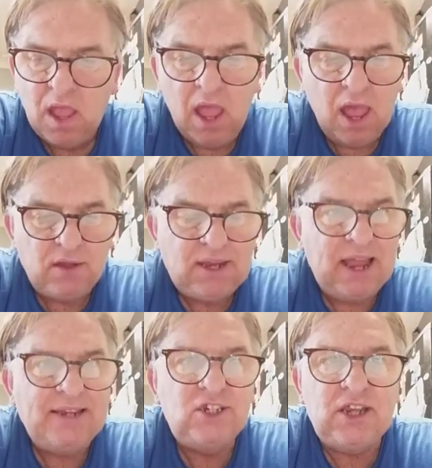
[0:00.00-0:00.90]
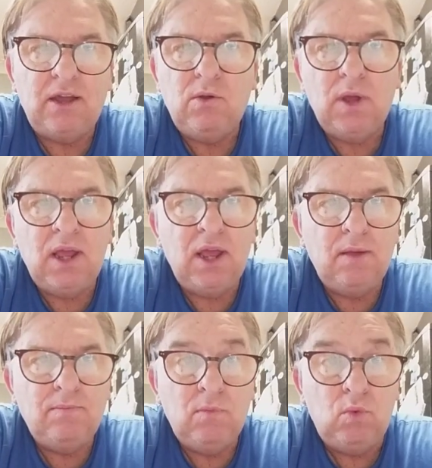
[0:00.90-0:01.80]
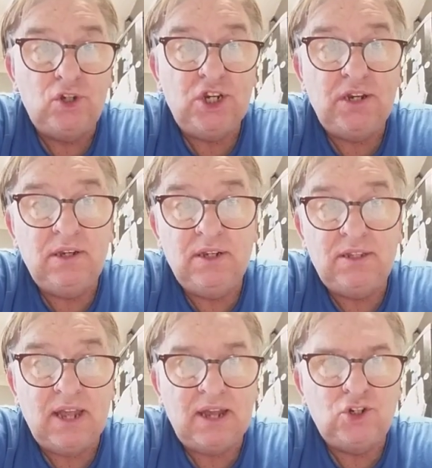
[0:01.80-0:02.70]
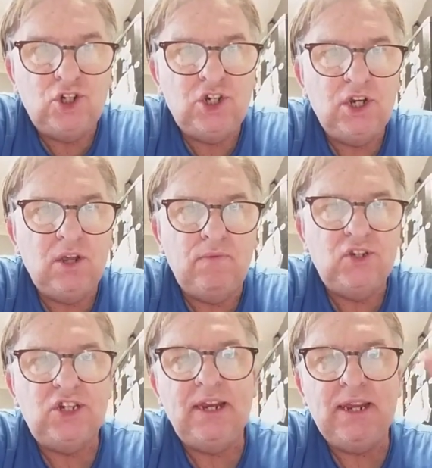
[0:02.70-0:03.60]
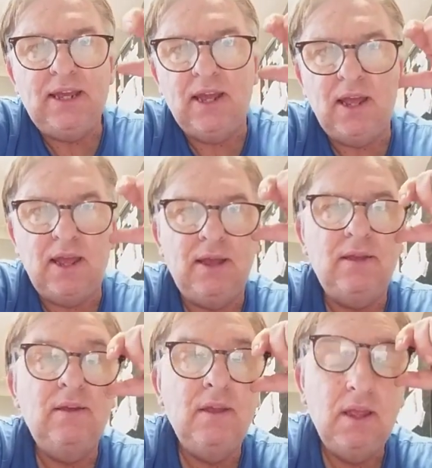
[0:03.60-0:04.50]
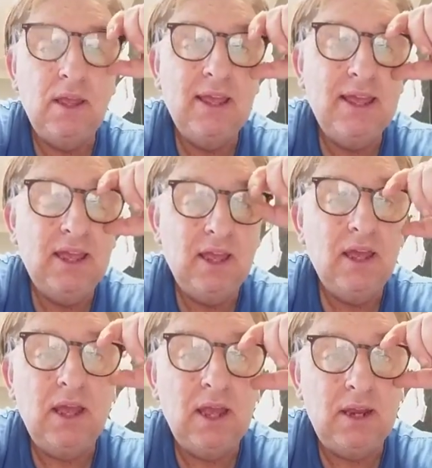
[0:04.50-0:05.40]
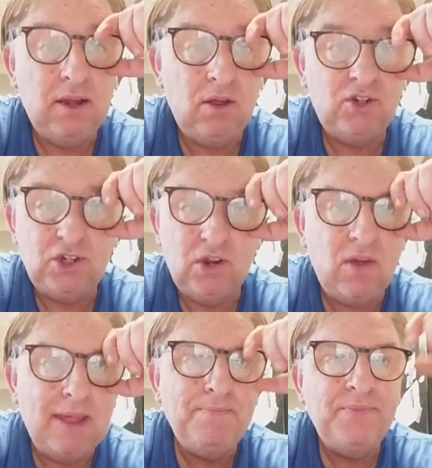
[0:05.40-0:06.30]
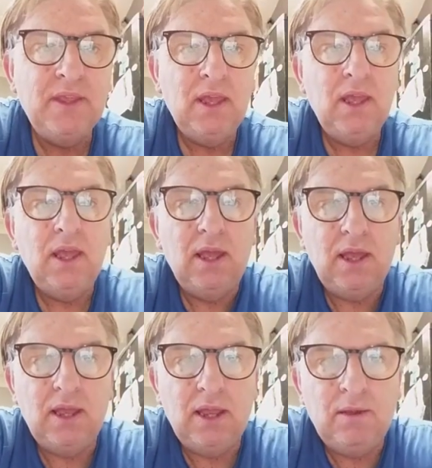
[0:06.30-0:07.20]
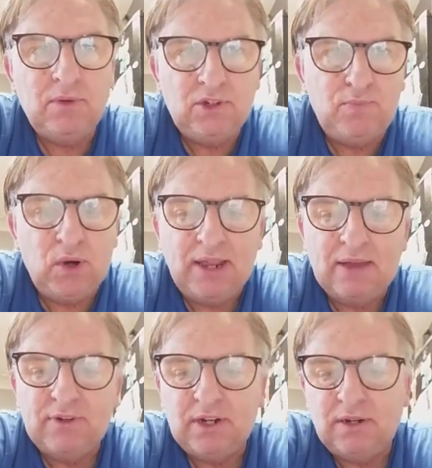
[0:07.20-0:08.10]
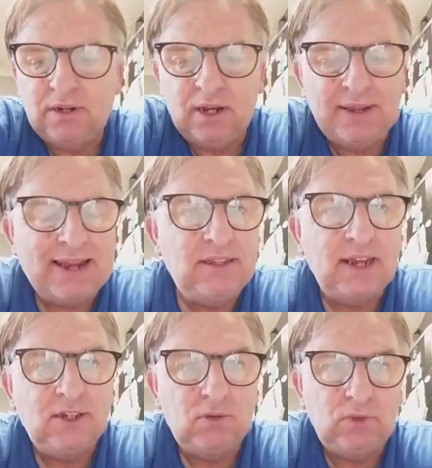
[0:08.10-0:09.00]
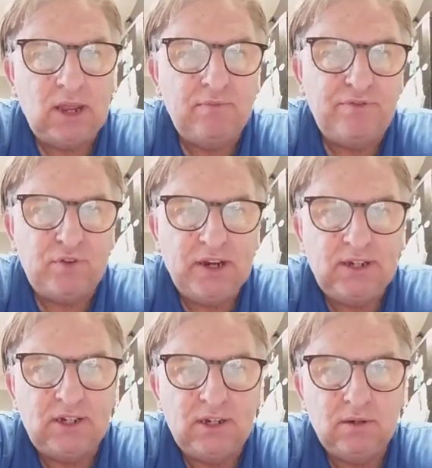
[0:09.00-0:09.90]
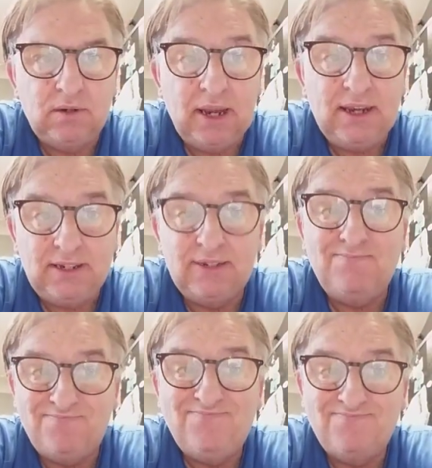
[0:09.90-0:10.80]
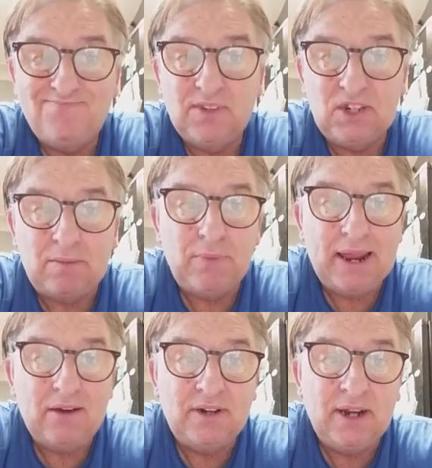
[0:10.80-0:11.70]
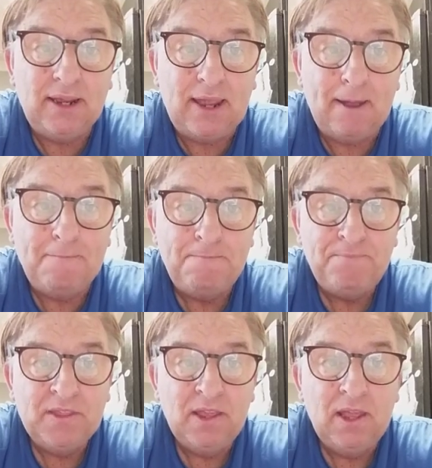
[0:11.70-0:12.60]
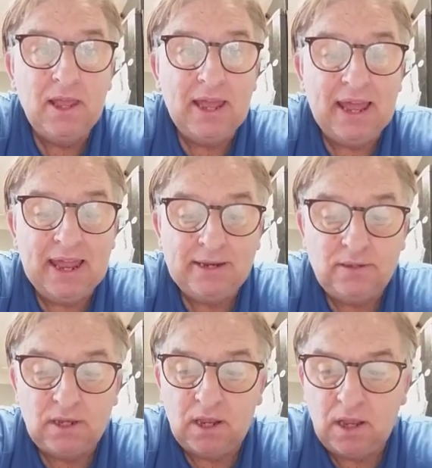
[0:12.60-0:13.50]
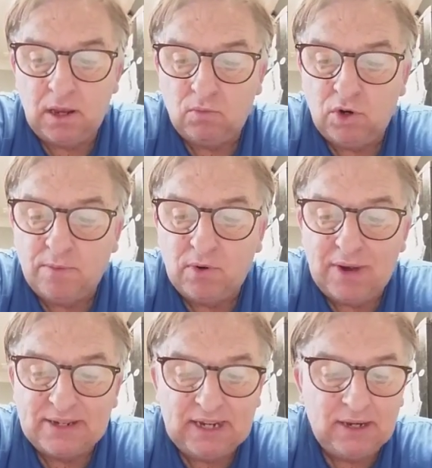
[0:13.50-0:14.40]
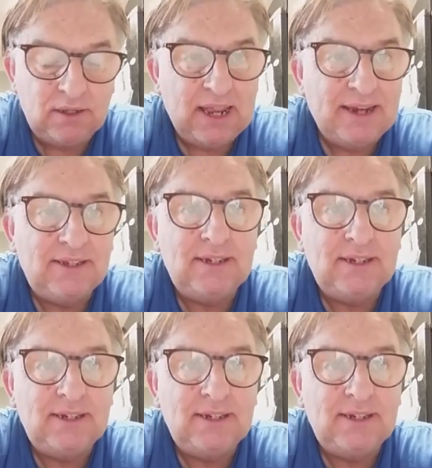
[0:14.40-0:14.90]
Okay, so watching the Dutch, obviously, last night, it was pretty evident that Denzel Dumfries is some player, isn't he? Yeah. And rumour has it that